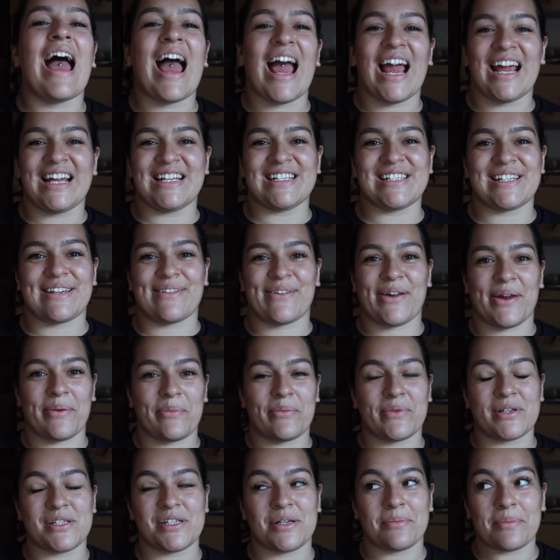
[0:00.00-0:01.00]
ice
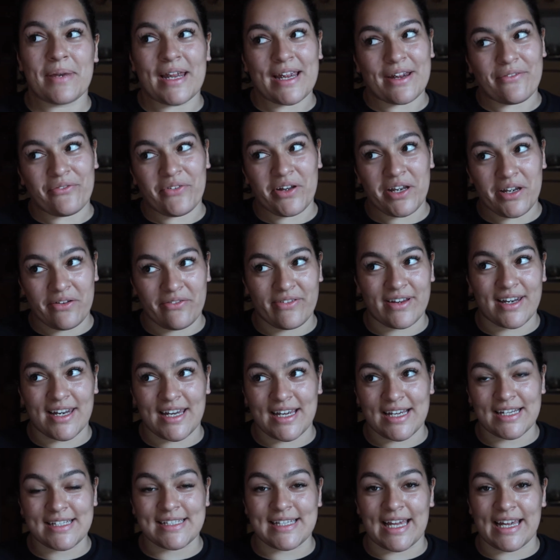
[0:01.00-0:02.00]
cream, which I'm like
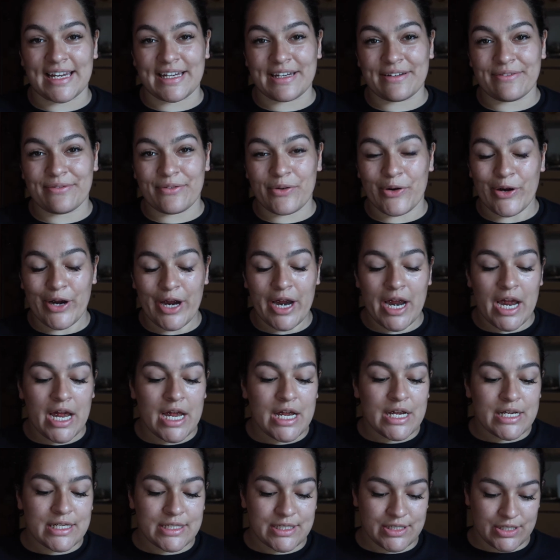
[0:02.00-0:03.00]
really excited for.
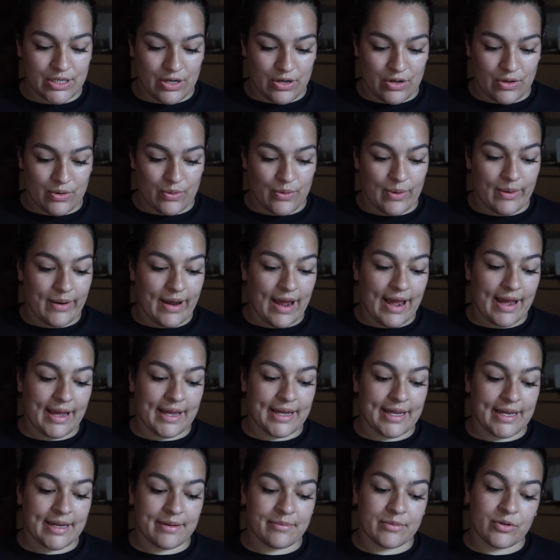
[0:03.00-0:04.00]
So I
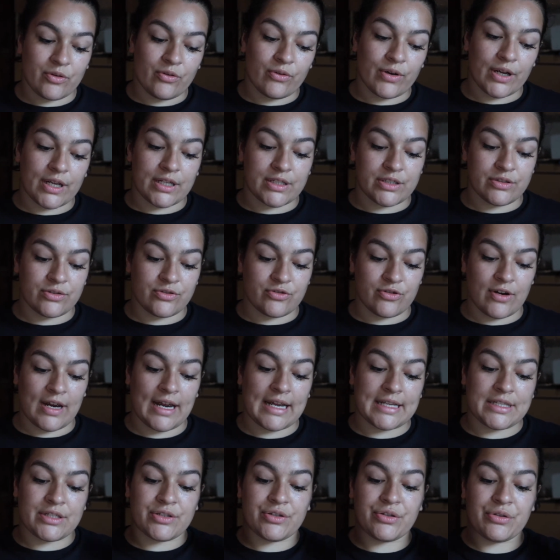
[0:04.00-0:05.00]
am going to
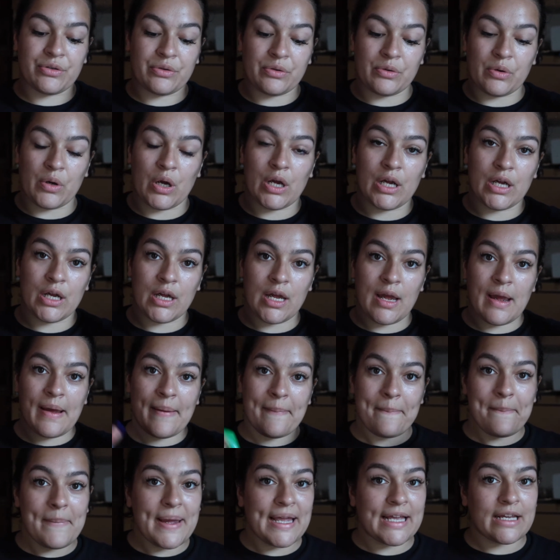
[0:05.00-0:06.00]
try to
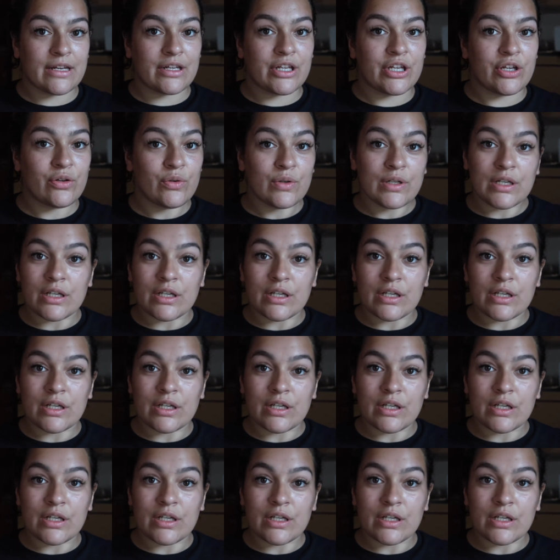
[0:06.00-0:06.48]
make a cute